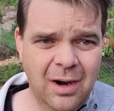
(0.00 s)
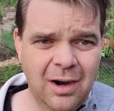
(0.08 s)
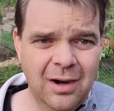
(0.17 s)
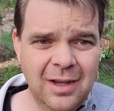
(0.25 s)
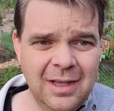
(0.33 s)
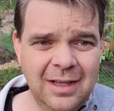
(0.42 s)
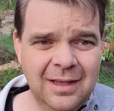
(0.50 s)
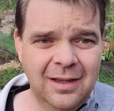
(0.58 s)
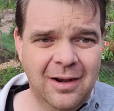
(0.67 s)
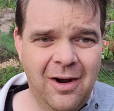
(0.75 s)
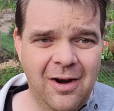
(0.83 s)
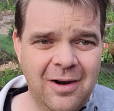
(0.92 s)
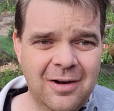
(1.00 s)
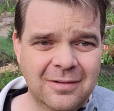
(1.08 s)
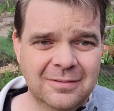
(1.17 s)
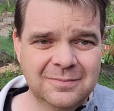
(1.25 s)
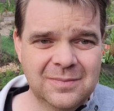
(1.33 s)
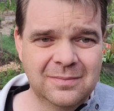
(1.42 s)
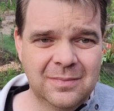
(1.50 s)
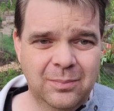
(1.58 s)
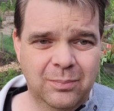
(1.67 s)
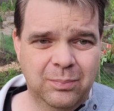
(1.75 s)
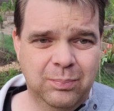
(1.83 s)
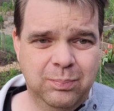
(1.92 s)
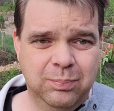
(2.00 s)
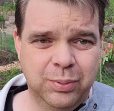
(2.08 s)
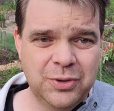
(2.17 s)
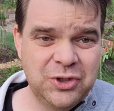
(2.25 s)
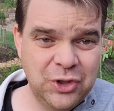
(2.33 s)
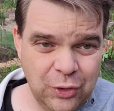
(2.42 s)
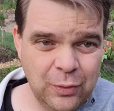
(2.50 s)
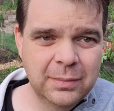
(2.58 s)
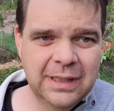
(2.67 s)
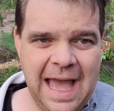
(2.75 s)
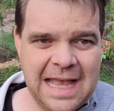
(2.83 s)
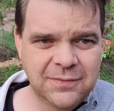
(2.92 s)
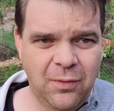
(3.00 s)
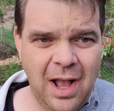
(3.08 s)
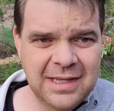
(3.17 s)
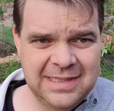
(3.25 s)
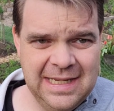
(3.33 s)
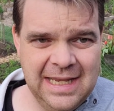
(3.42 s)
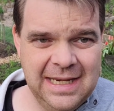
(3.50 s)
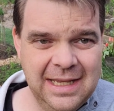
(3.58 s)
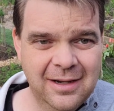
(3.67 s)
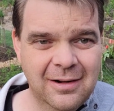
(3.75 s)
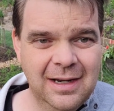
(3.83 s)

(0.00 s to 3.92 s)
our, our presumed last frost date here